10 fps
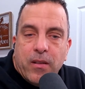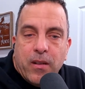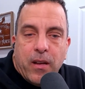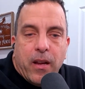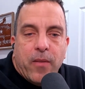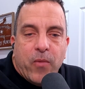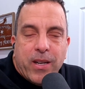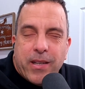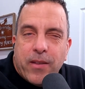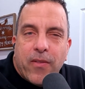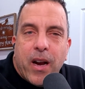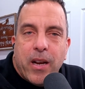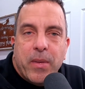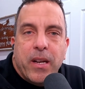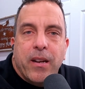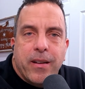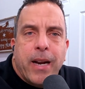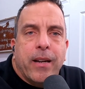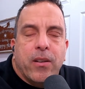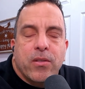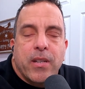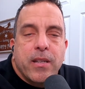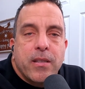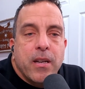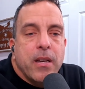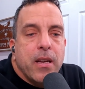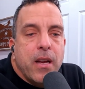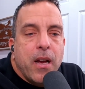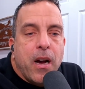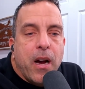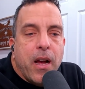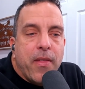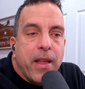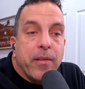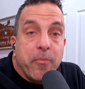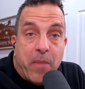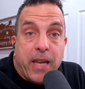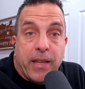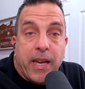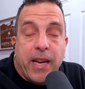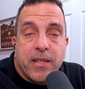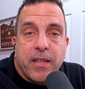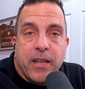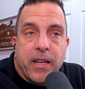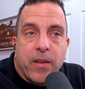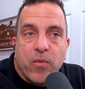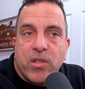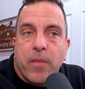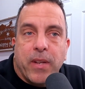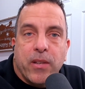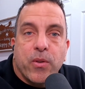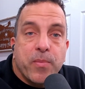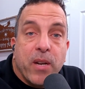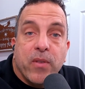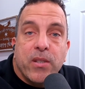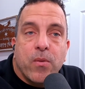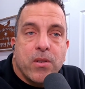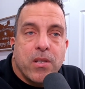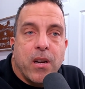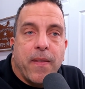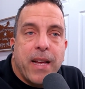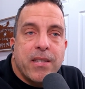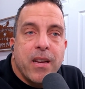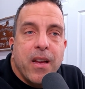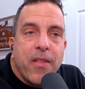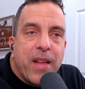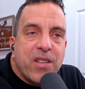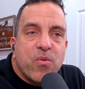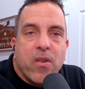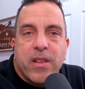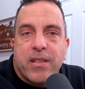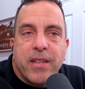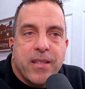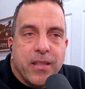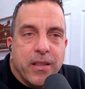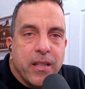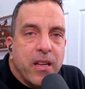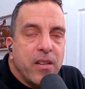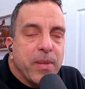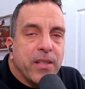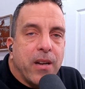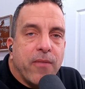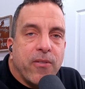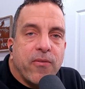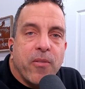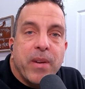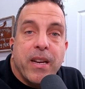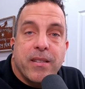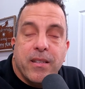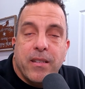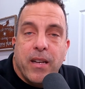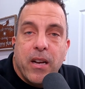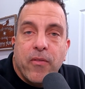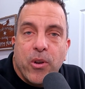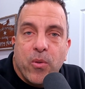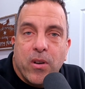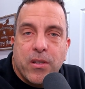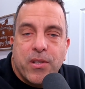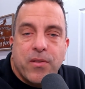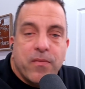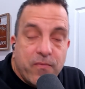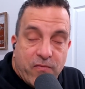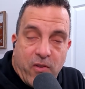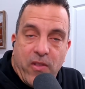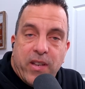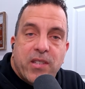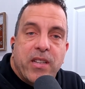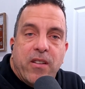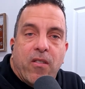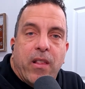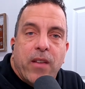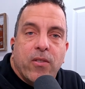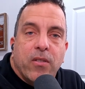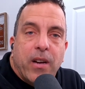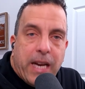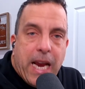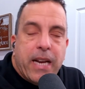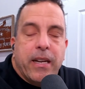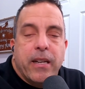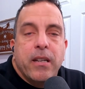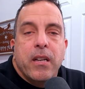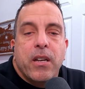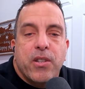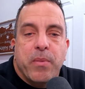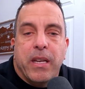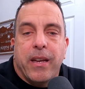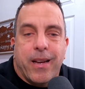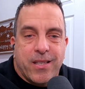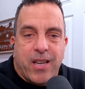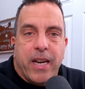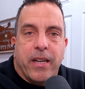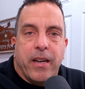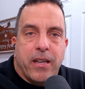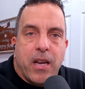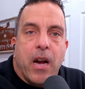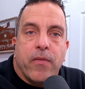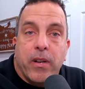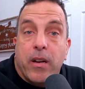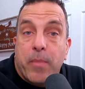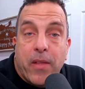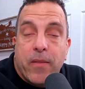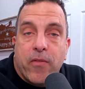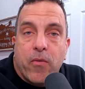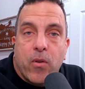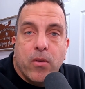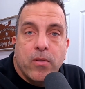And when I say define, I mean in a technical sense. And then make the case that it was something to expend resources on. And that's where this gets a little bit tougher for me as an interviewer, for this senior level, a candidate, to be excited and confident about them for the role.